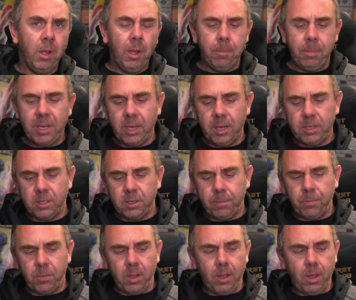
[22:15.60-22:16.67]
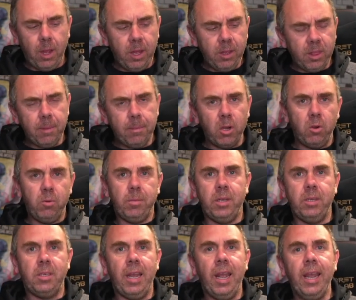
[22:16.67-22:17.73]
because at the
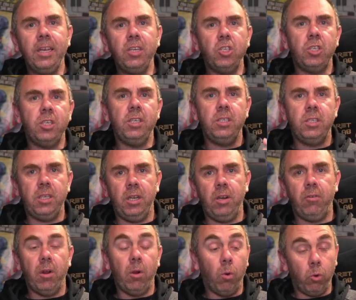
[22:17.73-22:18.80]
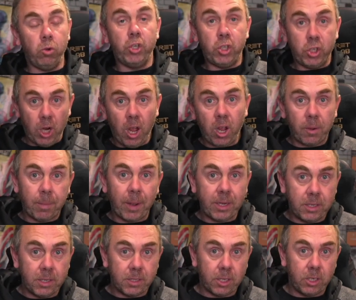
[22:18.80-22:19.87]
moment, HD Zero or Shark
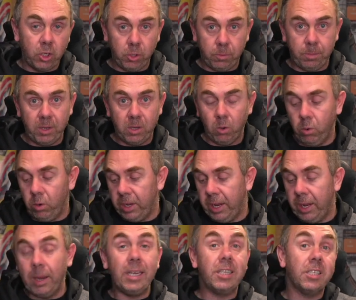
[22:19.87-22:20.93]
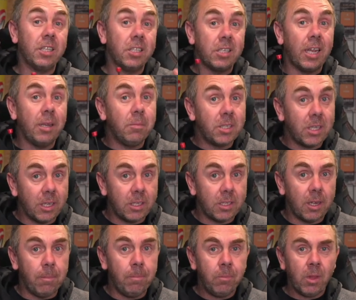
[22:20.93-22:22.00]
Byte, as I should be calling it, it's the same
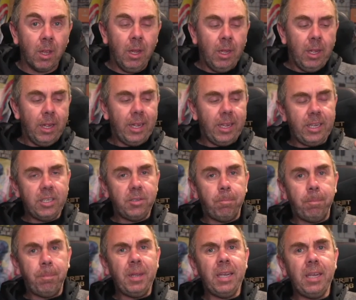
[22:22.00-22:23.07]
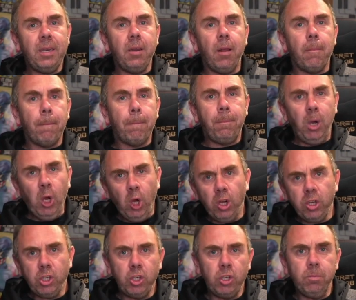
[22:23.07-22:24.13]
system, is being
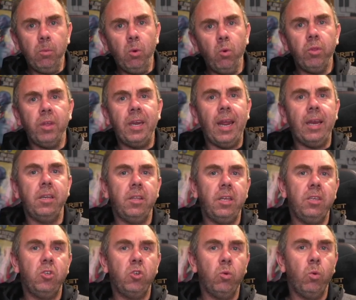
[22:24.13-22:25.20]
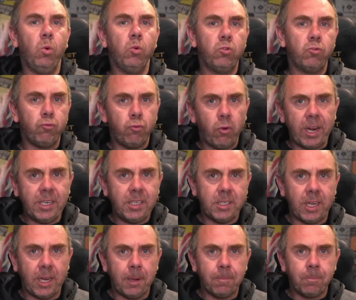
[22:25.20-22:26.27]
pushed more than anything towards
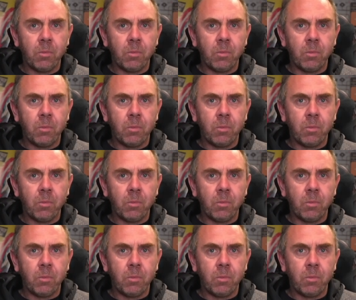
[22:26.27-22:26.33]
racing.